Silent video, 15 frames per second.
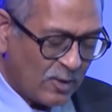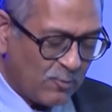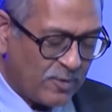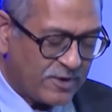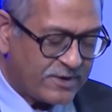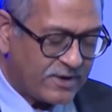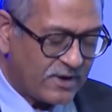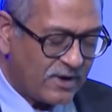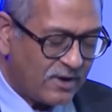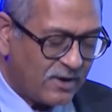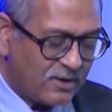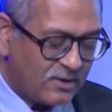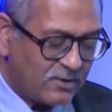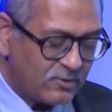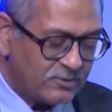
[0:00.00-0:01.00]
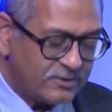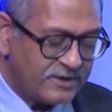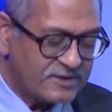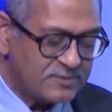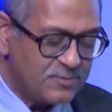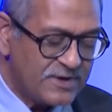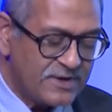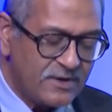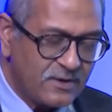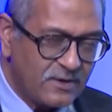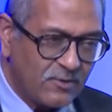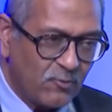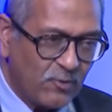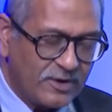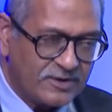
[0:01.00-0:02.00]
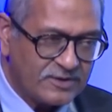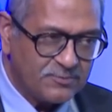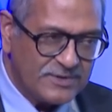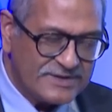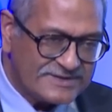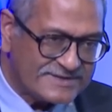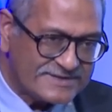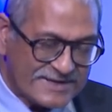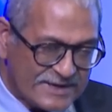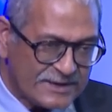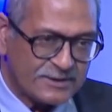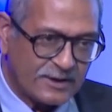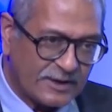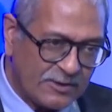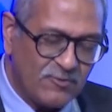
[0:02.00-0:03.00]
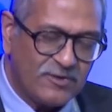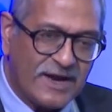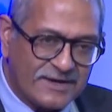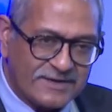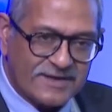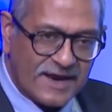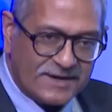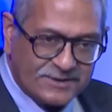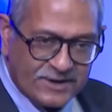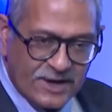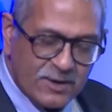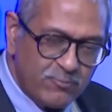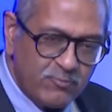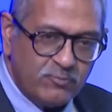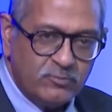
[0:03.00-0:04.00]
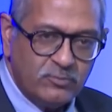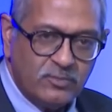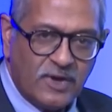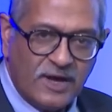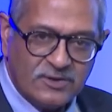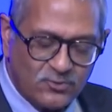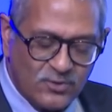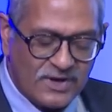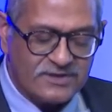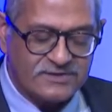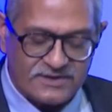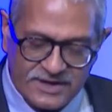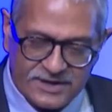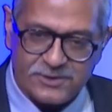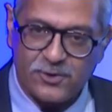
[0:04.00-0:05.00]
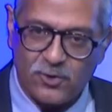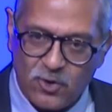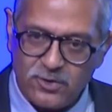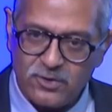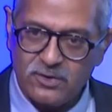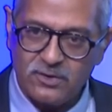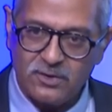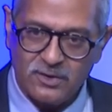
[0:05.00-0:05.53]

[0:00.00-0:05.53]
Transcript: But uh, there has been, it has been seen even at that time, as well as later on,